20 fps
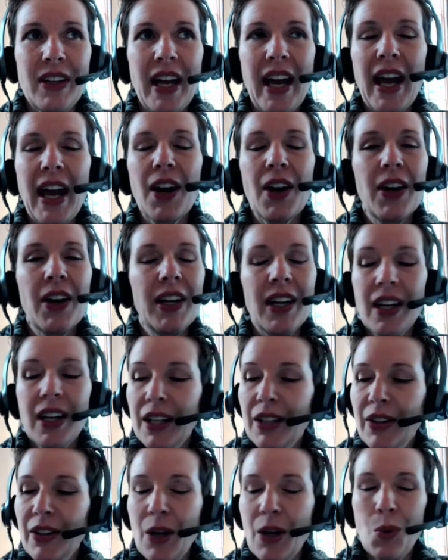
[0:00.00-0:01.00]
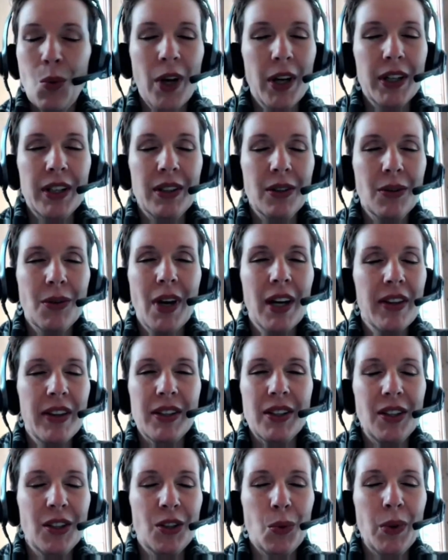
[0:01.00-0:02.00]
area where you are,
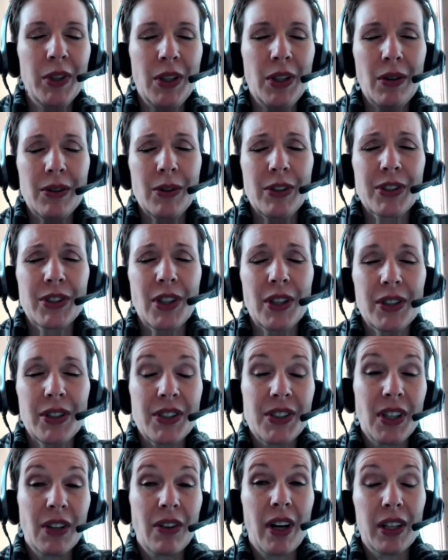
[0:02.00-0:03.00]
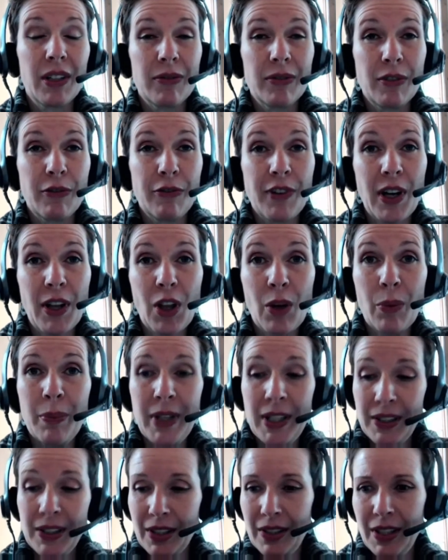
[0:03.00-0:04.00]
that when you start to see a lot of
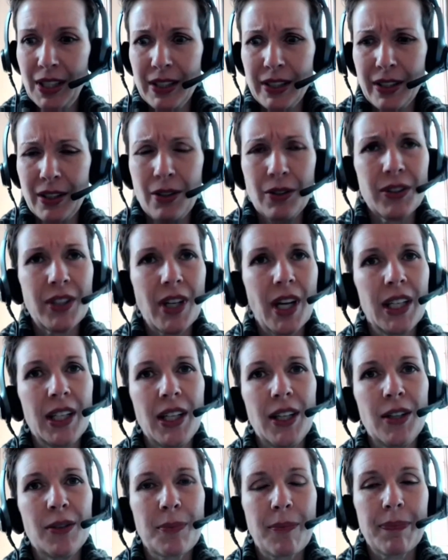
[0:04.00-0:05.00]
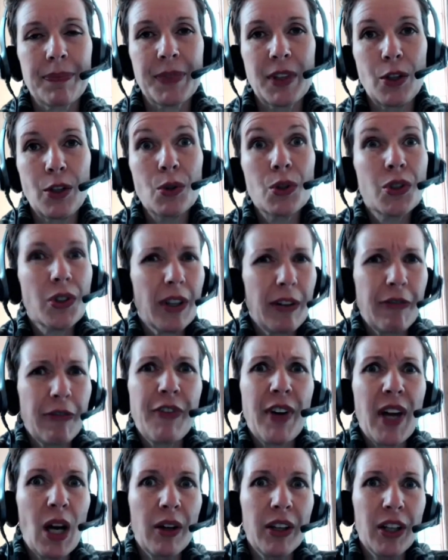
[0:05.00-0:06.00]
development in these little tiny, usually
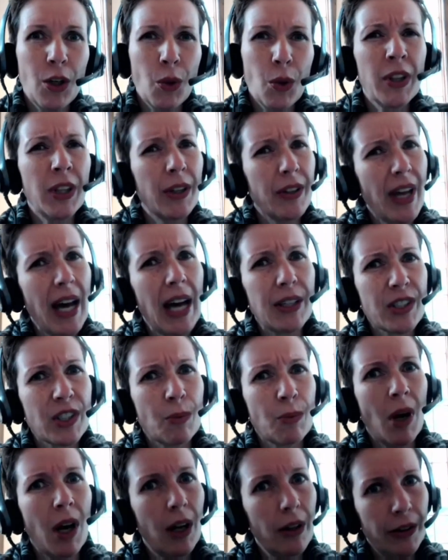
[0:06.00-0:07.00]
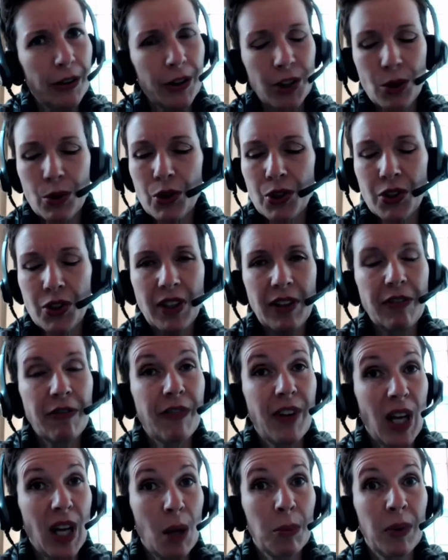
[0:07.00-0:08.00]
when they're that small, they're usually
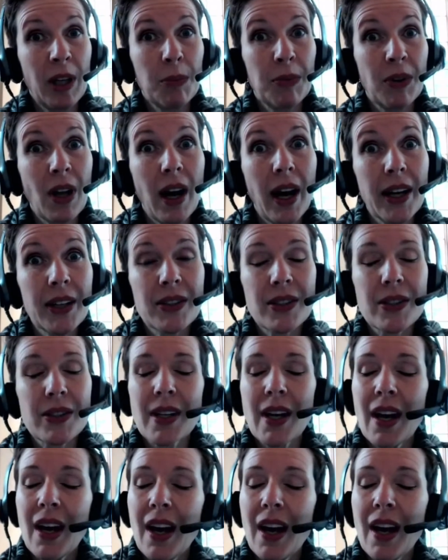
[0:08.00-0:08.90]
family plots.